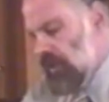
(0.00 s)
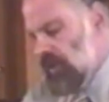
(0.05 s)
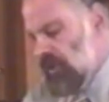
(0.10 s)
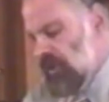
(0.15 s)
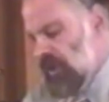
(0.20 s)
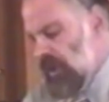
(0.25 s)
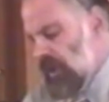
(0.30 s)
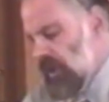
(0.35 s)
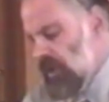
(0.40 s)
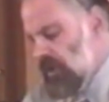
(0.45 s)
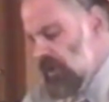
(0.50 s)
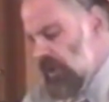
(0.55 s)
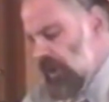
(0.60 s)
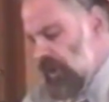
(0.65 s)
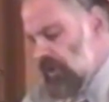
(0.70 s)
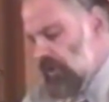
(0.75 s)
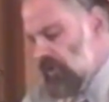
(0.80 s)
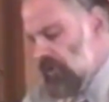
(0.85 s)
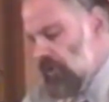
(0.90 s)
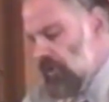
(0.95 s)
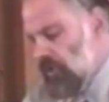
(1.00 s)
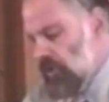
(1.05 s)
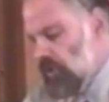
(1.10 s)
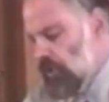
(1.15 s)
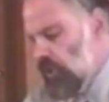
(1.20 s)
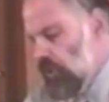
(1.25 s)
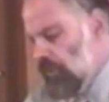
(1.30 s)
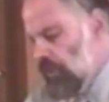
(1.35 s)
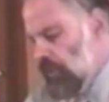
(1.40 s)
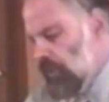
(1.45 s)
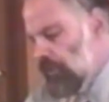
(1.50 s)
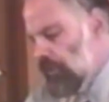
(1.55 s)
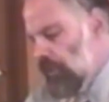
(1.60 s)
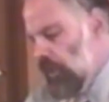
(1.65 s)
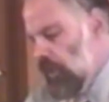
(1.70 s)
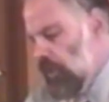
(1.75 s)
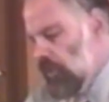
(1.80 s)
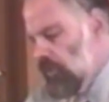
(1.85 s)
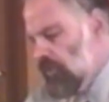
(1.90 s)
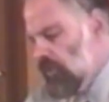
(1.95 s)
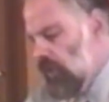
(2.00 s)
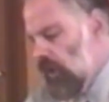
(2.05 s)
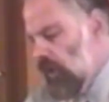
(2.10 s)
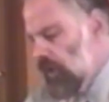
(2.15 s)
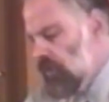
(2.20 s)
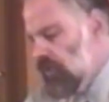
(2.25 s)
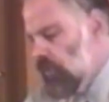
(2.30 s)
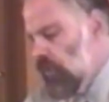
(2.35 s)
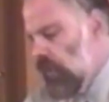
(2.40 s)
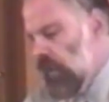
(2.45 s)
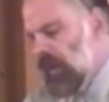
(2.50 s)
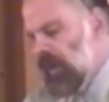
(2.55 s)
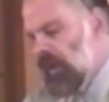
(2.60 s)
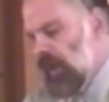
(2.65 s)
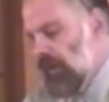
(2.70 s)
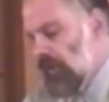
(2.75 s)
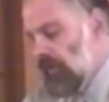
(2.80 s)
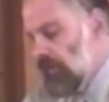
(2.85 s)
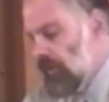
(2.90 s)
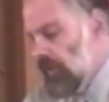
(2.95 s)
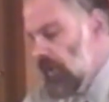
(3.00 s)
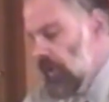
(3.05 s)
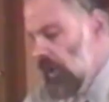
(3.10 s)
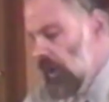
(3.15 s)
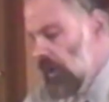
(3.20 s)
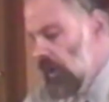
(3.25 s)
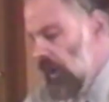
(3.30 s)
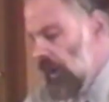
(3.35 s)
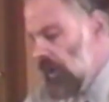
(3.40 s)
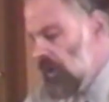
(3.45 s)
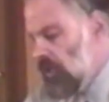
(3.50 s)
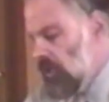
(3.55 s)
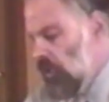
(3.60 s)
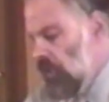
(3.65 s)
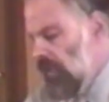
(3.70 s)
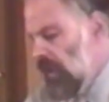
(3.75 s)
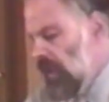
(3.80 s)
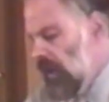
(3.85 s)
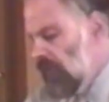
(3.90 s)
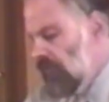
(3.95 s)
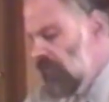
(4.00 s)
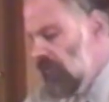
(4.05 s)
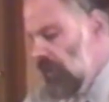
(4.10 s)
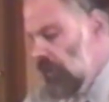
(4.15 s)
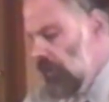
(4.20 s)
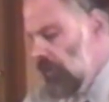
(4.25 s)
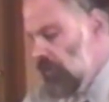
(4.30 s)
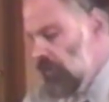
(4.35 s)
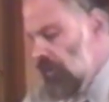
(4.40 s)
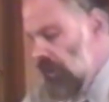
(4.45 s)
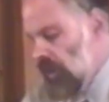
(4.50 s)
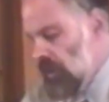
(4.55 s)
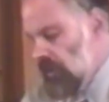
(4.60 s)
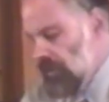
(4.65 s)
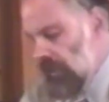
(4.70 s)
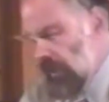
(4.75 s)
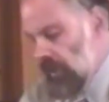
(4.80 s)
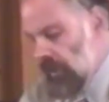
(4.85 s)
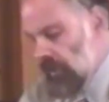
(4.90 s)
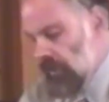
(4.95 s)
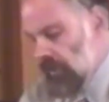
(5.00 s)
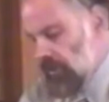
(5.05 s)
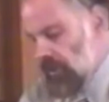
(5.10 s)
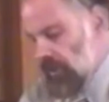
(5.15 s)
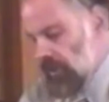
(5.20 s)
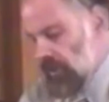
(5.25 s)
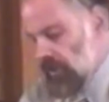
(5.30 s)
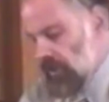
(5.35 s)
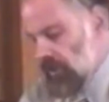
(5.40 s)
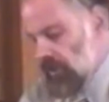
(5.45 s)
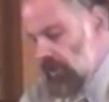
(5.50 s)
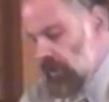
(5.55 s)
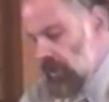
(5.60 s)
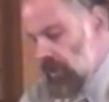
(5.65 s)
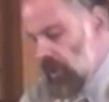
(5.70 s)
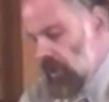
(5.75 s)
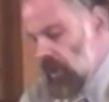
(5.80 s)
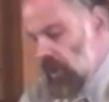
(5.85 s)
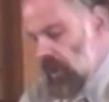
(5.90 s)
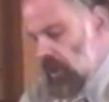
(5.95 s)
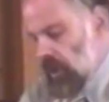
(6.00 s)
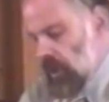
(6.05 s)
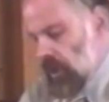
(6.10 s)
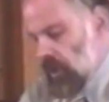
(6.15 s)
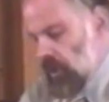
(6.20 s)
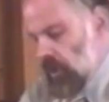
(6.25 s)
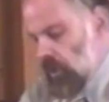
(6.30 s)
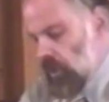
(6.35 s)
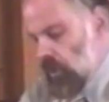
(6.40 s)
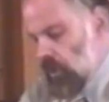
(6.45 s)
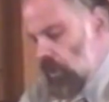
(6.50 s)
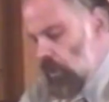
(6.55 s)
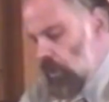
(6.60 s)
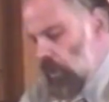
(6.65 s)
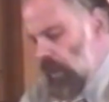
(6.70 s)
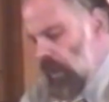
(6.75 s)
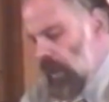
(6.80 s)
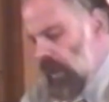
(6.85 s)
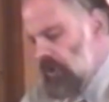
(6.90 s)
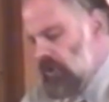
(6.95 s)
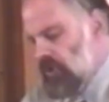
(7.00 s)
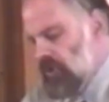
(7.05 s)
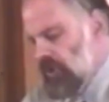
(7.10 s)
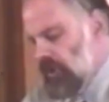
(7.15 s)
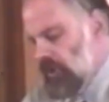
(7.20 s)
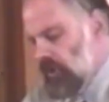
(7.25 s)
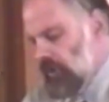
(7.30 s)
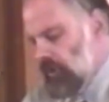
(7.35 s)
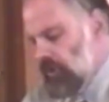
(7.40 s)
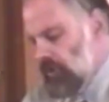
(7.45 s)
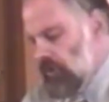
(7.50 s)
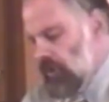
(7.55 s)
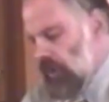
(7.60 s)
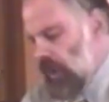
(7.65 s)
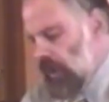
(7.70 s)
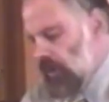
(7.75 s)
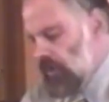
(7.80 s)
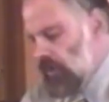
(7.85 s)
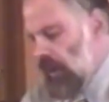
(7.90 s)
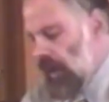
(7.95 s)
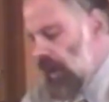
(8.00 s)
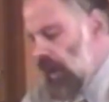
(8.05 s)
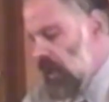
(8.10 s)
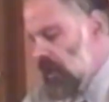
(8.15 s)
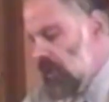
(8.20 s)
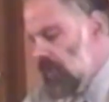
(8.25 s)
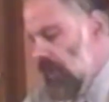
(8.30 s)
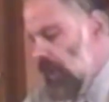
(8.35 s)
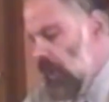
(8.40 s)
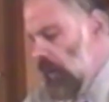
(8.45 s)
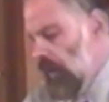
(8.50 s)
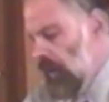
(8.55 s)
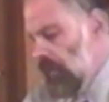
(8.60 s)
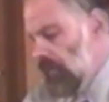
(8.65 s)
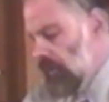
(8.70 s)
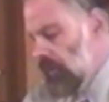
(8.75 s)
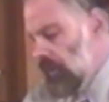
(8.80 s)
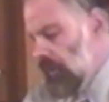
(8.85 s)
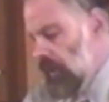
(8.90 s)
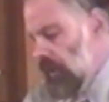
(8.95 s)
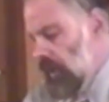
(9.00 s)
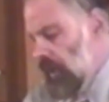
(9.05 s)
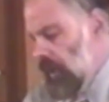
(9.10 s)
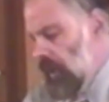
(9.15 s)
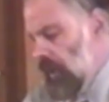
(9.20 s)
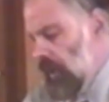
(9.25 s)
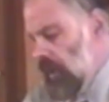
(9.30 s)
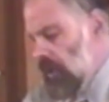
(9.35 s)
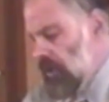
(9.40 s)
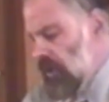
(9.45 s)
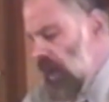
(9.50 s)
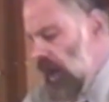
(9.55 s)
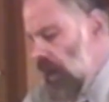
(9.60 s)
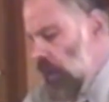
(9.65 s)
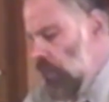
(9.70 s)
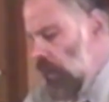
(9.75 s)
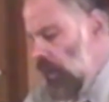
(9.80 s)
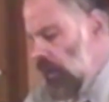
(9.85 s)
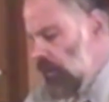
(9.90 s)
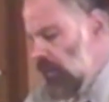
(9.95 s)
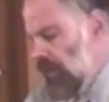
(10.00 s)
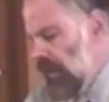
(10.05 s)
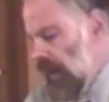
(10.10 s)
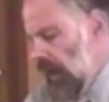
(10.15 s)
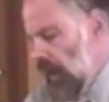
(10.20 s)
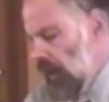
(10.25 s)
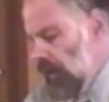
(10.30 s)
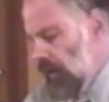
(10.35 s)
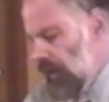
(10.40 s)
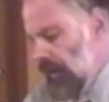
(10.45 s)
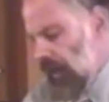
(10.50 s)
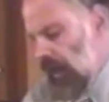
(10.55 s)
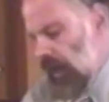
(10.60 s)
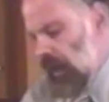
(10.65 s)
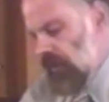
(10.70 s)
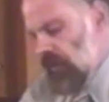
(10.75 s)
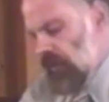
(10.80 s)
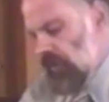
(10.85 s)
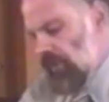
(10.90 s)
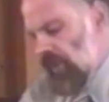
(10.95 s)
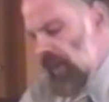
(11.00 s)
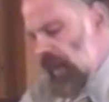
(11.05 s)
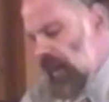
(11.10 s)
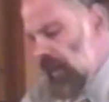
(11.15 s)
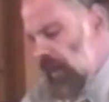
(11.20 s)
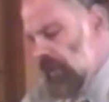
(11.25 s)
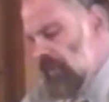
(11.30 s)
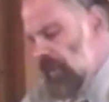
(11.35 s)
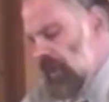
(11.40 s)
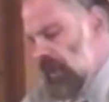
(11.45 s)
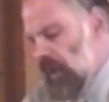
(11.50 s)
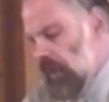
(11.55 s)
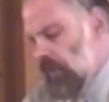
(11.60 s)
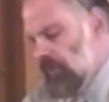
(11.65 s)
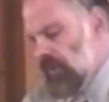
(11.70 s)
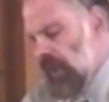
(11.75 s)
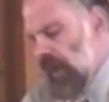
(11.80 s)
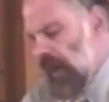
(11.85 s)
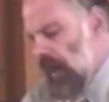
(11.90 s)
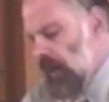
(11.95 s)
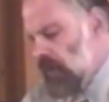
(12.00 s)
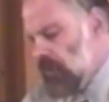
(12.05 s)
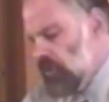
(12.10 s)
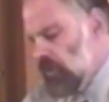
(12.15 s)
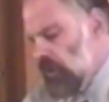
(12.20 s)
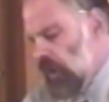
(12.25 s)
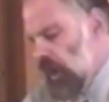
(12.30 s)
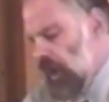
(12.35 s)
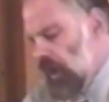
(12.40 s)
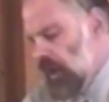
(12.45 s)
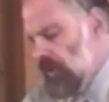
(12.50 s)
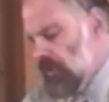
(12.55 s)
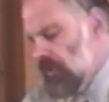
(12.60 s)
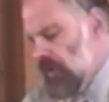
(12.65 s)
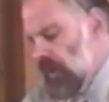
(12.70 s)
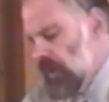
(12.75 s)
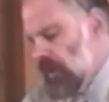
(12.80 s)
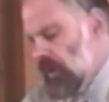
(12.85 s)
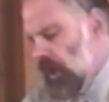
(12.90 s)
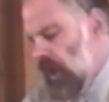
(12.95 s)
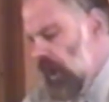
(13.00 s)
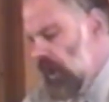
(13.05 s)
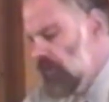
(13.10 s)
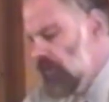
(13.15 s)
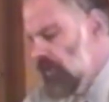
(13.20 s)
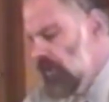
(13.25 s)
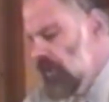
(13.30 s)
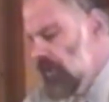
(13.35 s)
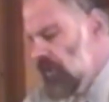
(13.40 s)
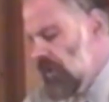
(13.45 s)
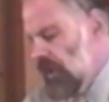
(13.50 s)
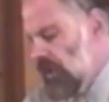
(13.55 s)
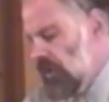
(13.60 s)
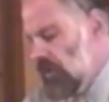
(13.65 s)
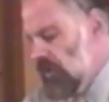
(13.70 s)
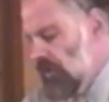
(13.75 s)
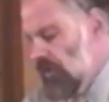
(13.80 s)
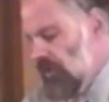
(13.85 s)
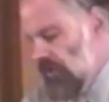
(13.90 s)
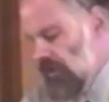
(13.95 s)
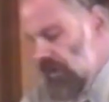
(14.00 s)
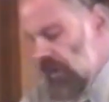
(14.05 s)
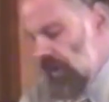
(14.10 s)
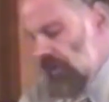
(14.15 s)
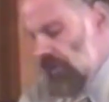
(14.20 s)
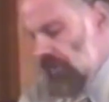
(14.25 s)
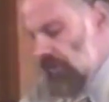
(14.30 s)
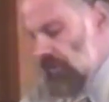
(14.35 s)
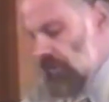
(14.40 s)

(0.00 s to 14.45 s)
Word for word: did exist superimposed onto one another like so many film transparencies. What I still do not grasp, however, is how one reality out of the many becomes actualized in contradistinction to the others.